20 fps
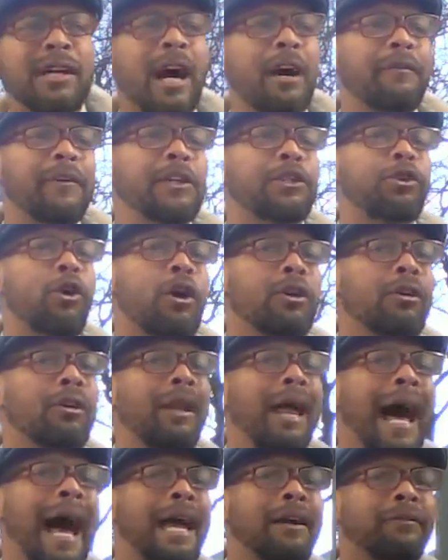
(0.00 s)
of eternal
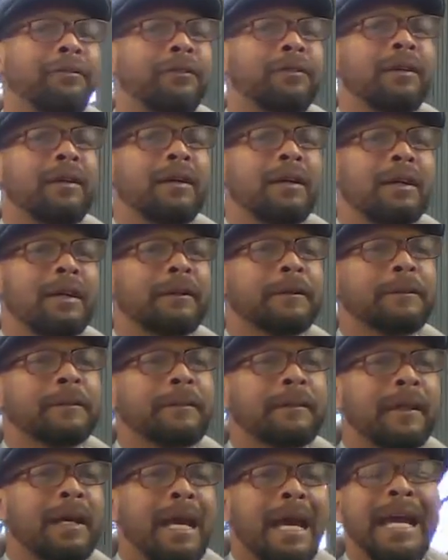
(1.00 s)
life.
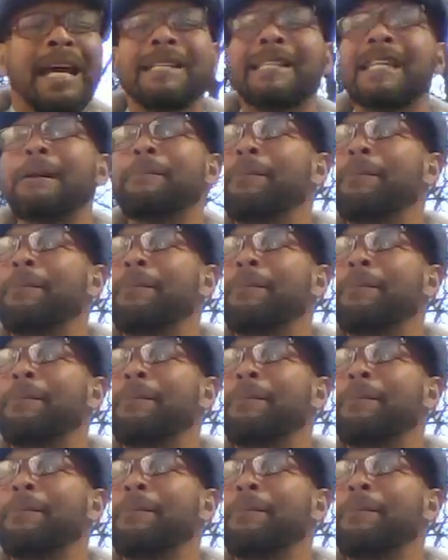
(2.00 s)
Is it